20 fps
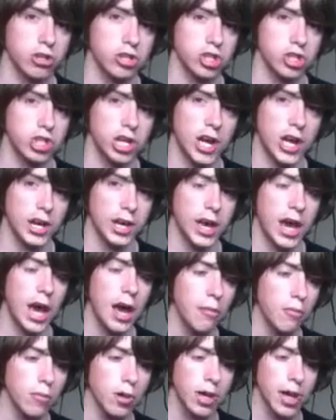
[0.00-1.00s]
Just Jack,
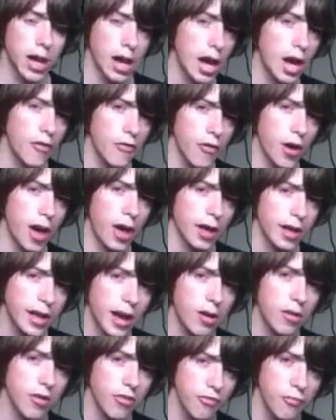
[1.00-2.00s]
and we have
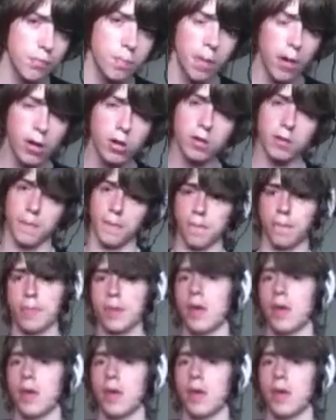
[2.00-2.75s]
Gareth Bolland,